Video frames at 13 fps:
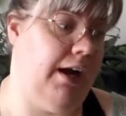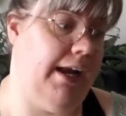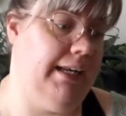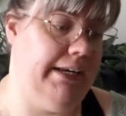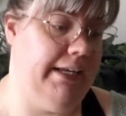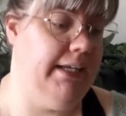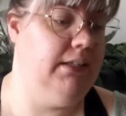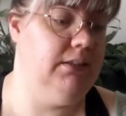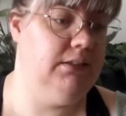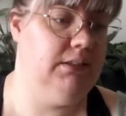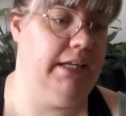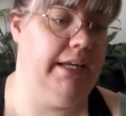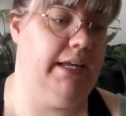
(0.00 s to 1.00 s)
right now,
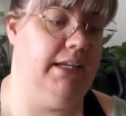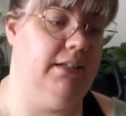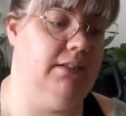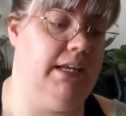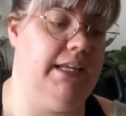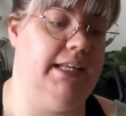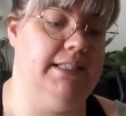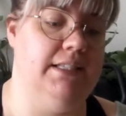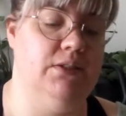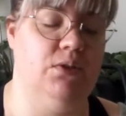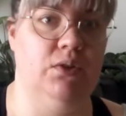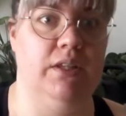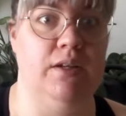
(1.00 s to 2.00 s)
and I guess
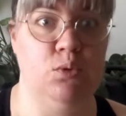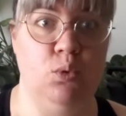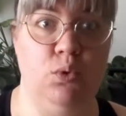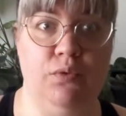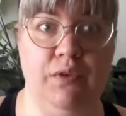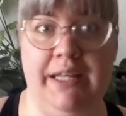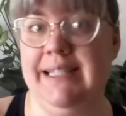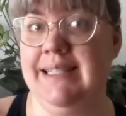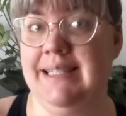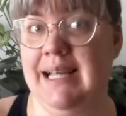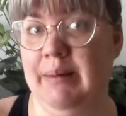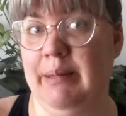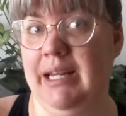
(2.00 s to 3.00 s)
it's good that Tour de Fleece
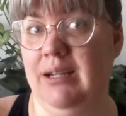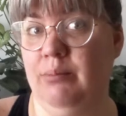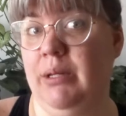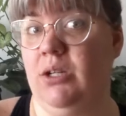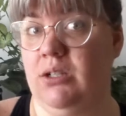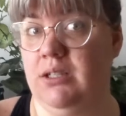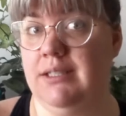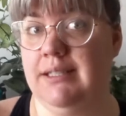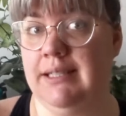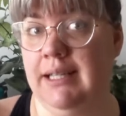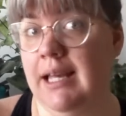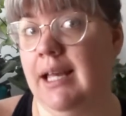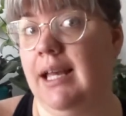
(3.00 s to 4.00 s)
is happening because
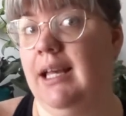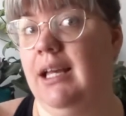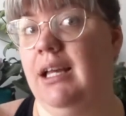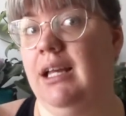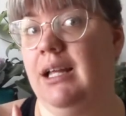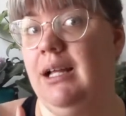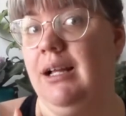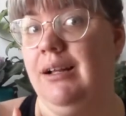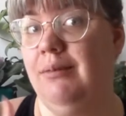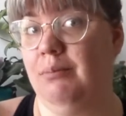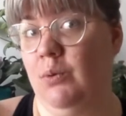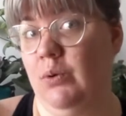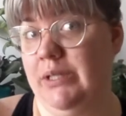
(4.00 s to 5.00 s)

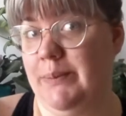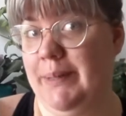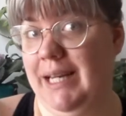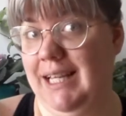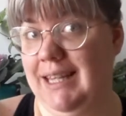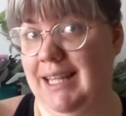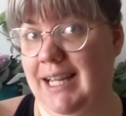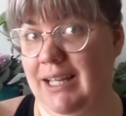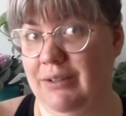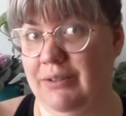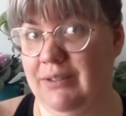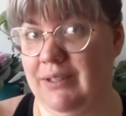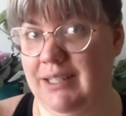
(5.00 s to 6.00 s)
more spinning life,
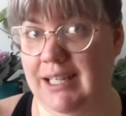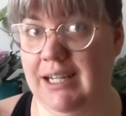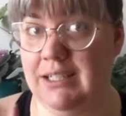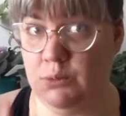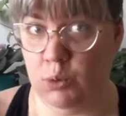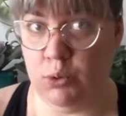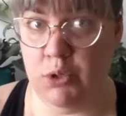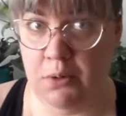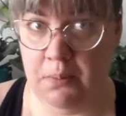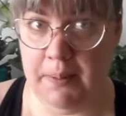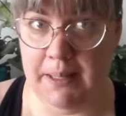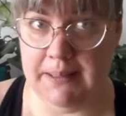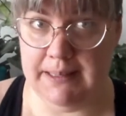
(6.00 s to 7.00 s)
and I'll talk to you
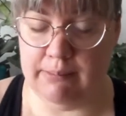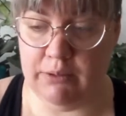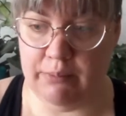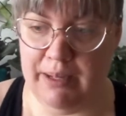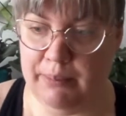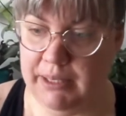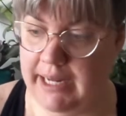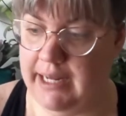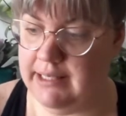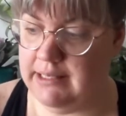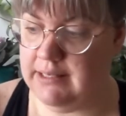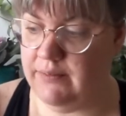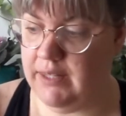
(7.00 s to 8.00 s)
about some of my
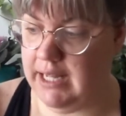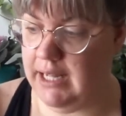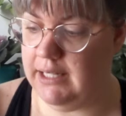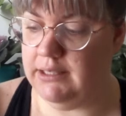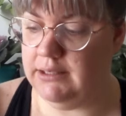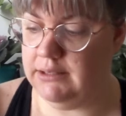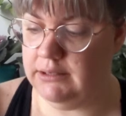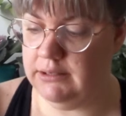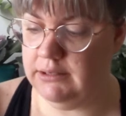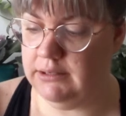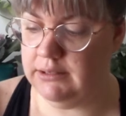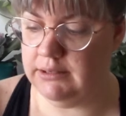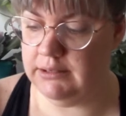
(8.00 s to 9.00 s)
plans for that
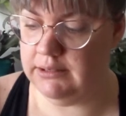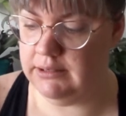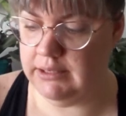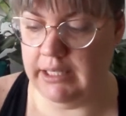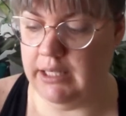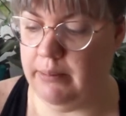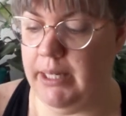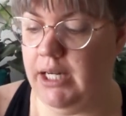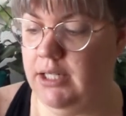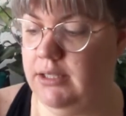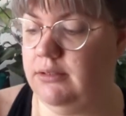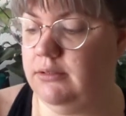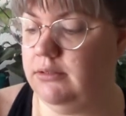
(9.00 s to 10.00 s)
in a minute.